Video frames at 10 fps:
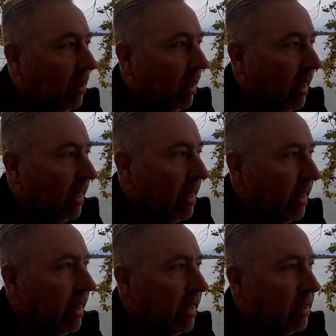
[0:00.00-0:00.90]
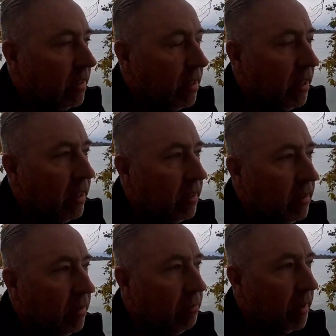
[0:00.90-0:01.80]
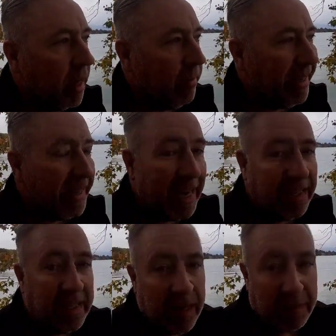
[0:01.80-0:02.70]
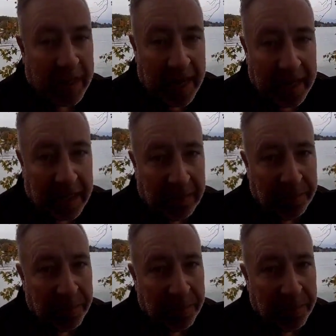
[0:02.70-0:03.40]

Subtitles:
And I think that's becoming 10 steps ahead.